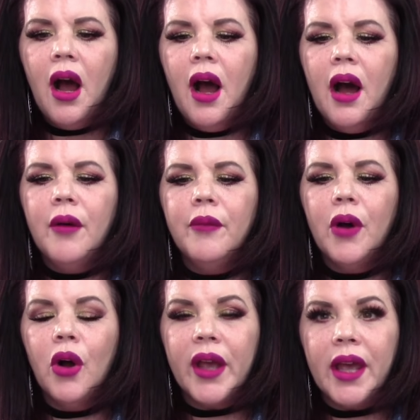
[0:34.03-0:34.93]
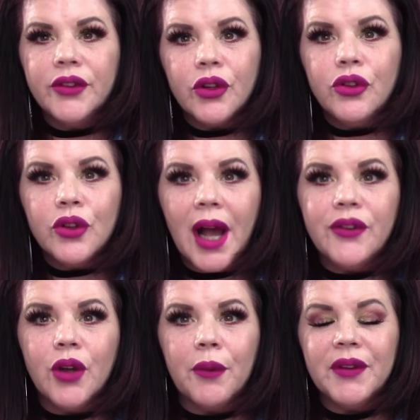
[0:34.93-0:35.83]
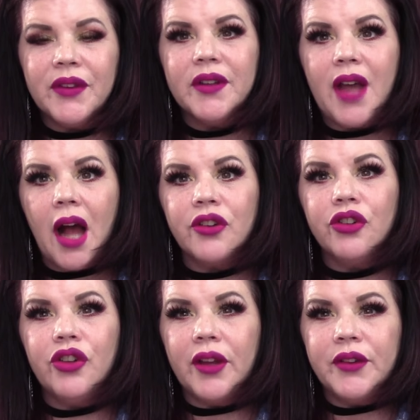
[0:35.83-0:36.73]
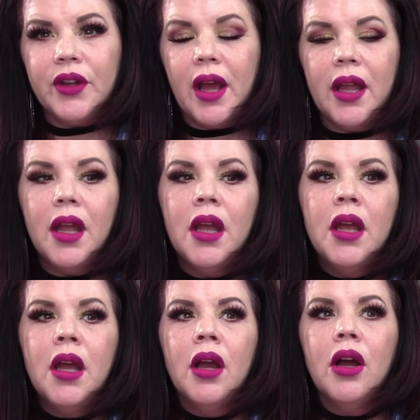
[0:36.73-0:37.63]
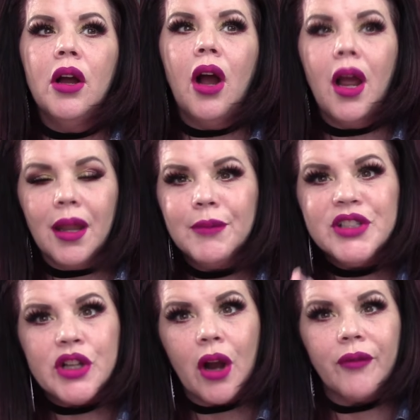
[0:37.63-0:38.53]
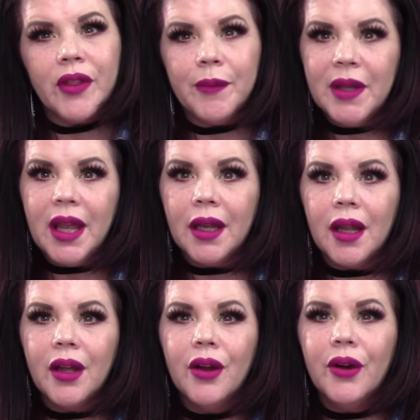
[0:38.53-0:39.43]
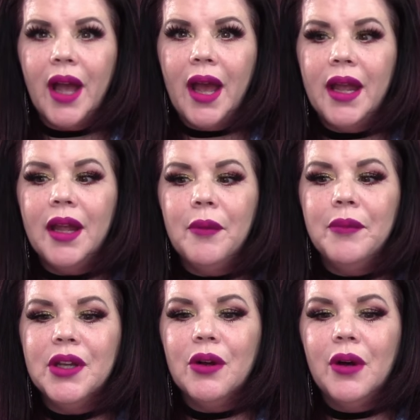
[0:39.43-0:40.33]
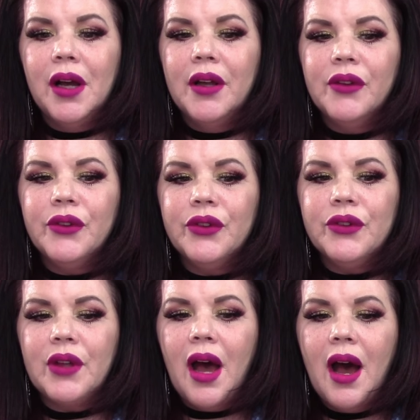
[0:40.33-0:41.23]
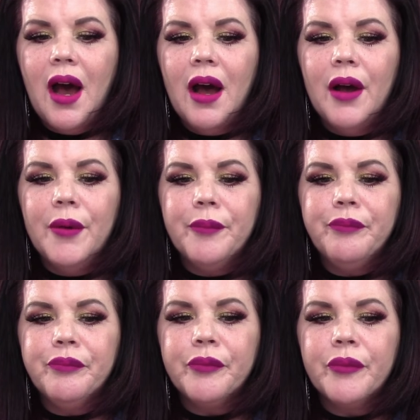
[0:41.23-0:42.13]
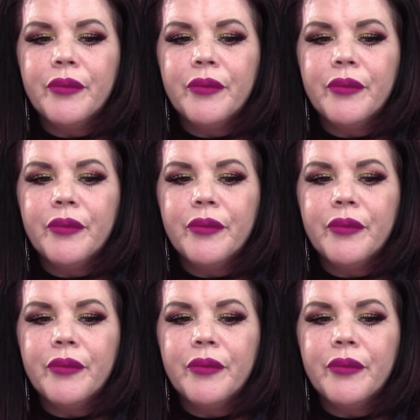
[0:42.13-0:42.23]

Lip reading: Okay, so you guys know I went to the doctors yesterday. Alright, let me start from the beginning, okay? Because cancer